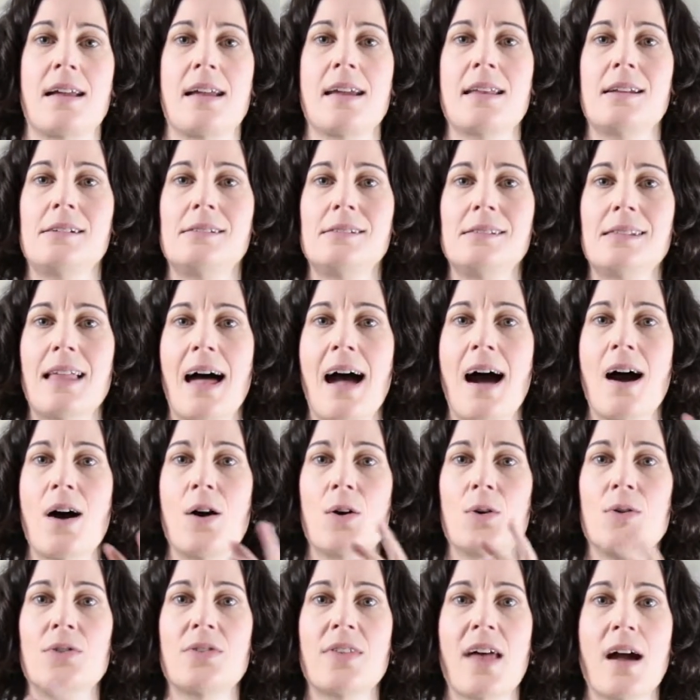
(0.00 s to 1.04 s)
it
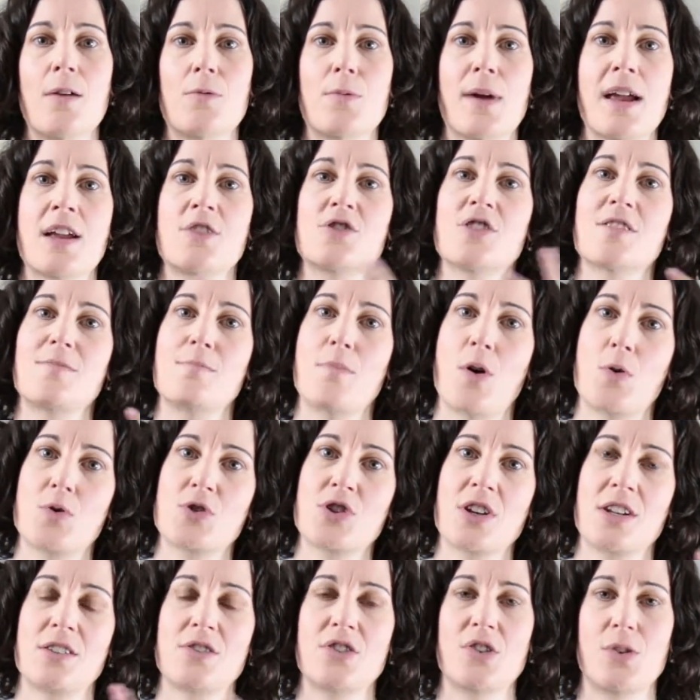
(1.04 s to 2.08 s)
allows that range of
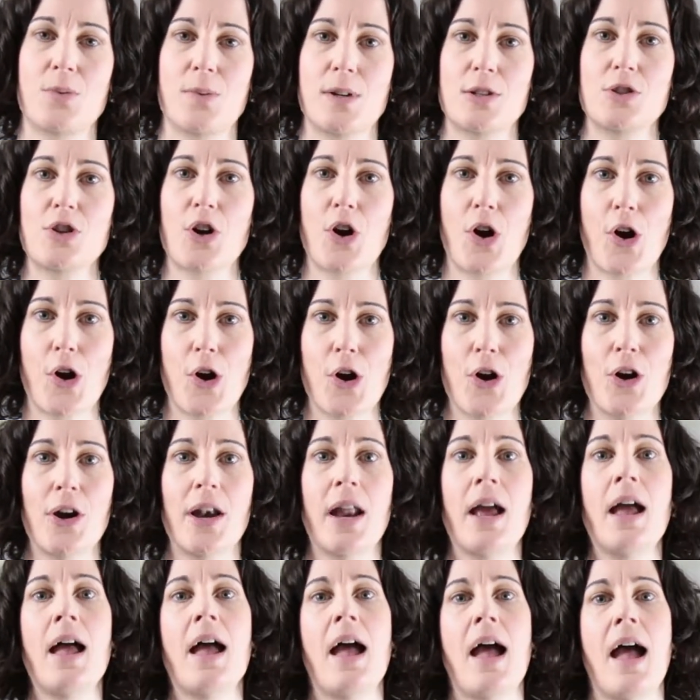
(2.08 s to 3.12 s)
motion to return
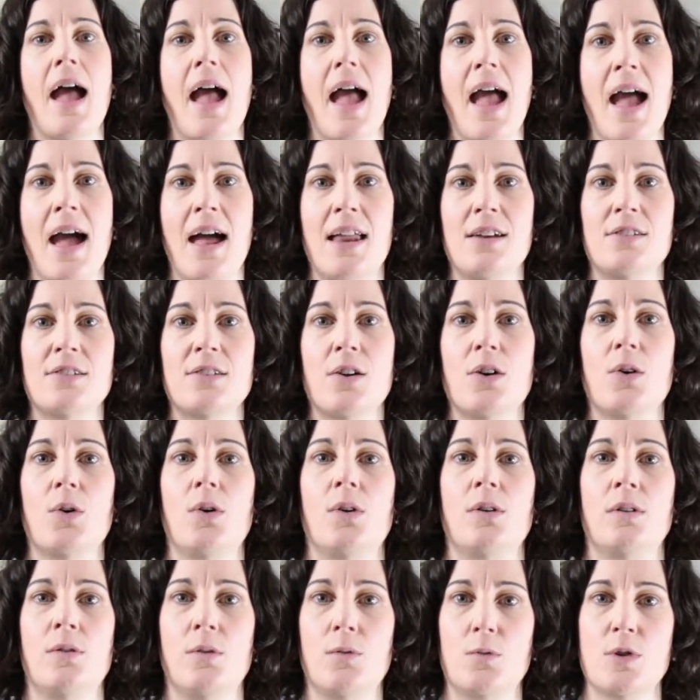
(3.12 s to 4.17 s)
and
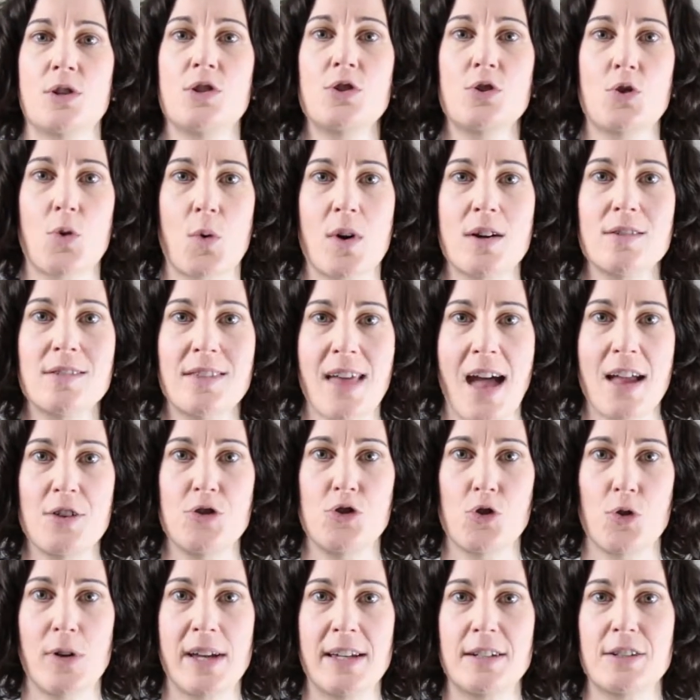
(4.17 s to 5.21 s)
restores
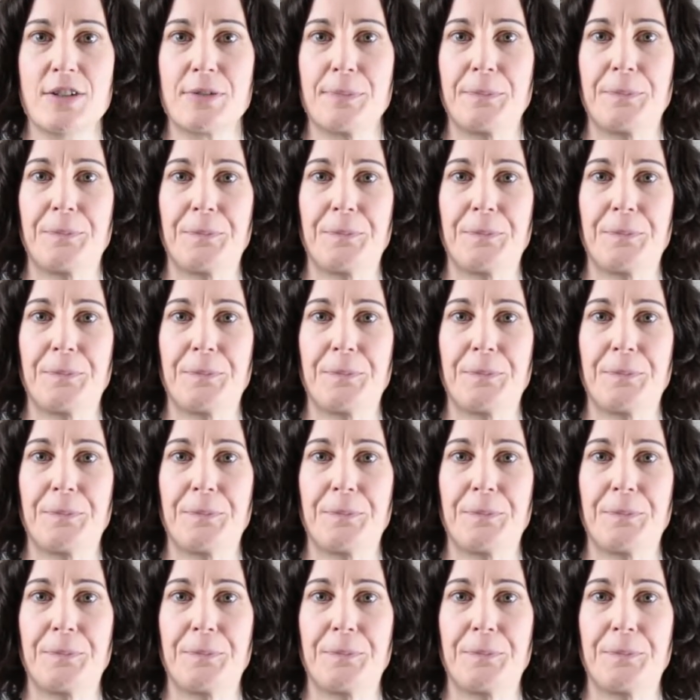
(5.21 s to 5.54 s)
that joint.